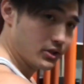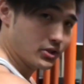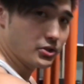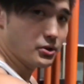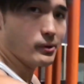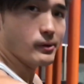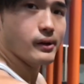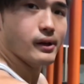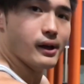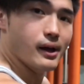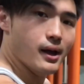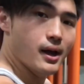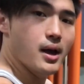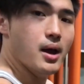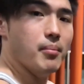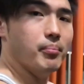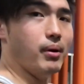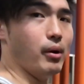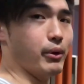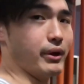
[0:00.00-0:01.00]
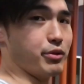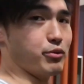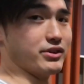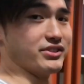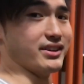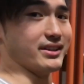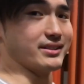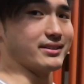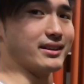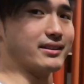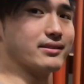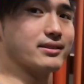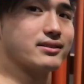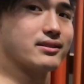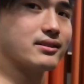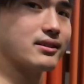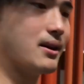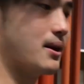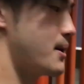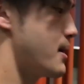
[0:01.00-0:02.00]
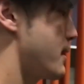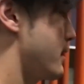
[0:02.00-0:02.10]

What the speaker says: to do, but with resistance.